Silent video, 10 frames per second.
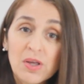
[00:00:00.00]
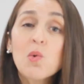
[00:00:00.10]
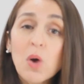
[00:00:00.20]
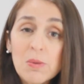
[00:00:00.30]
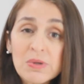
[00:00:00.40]

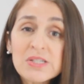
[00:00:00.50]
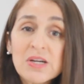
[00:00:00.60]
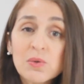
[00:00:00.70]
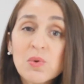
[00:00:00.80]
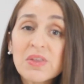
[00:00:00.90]
Wipe it
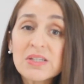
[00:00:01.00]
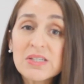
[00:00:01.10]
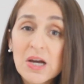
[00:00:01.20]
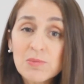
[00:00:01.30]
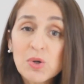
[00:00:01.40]
down with a
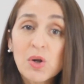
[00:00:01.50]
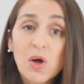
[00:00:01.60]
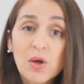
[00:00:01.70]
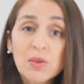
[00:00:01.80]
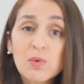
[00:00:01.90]
damp
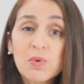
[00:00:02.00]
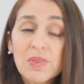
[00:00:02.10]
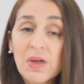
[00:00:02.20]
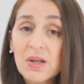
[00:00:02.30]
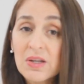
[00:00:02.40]
cloth
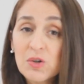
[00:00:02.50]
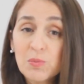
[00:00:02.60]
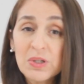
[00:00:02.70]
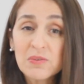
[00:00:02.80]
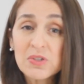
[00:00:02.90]
with a little
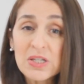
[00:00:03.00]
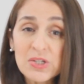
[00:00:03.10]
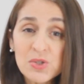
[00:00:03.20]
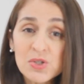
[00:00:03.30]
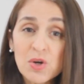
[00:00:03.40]
bit of
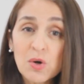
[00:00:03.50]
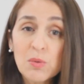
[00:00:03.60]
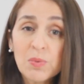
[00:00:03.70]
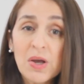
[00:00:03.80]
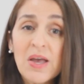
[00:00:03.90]
dish soap,